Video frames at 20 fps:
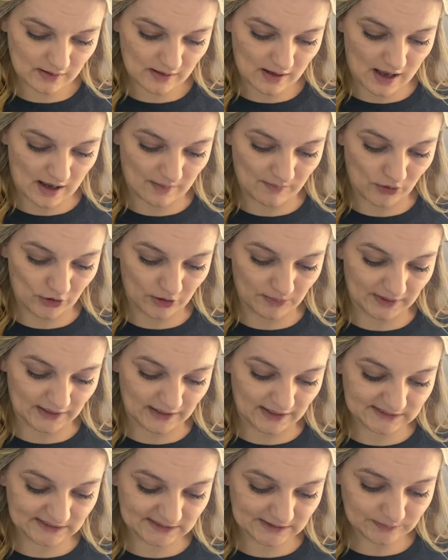
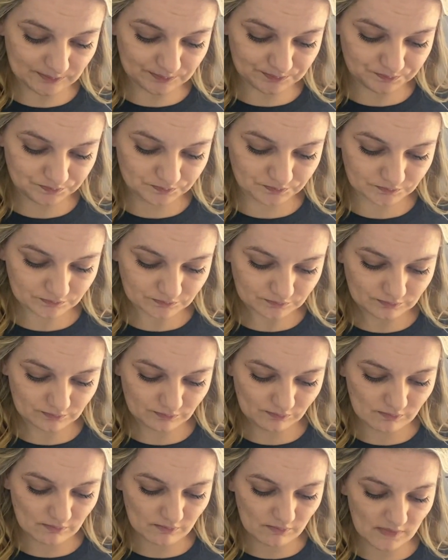opalescent,
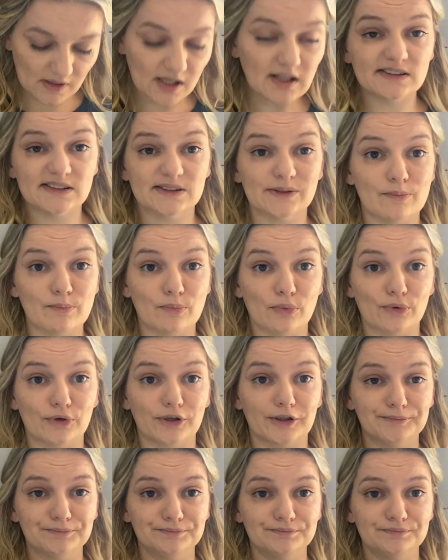so I bought it.